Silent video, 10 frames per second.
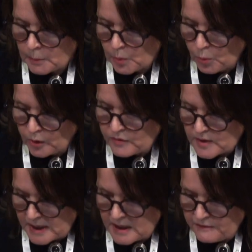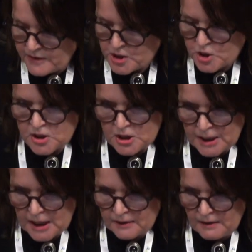But one of the key features to
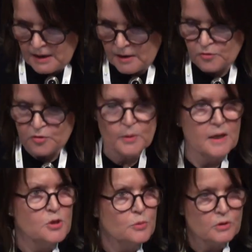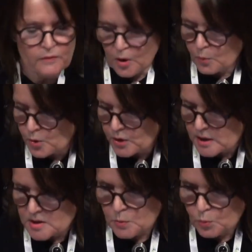get there, and throughout all of our work,
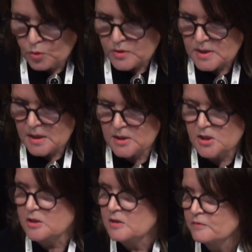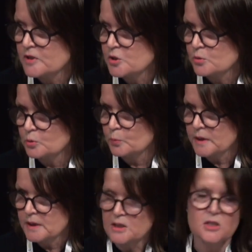is one size doesn't fit all. We
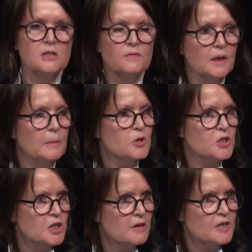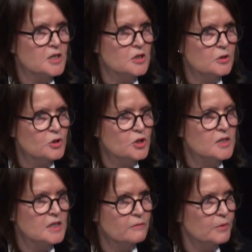need to develop generic
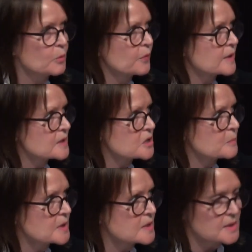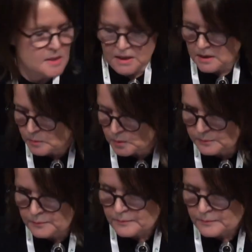solutions if we want this to be sustainable.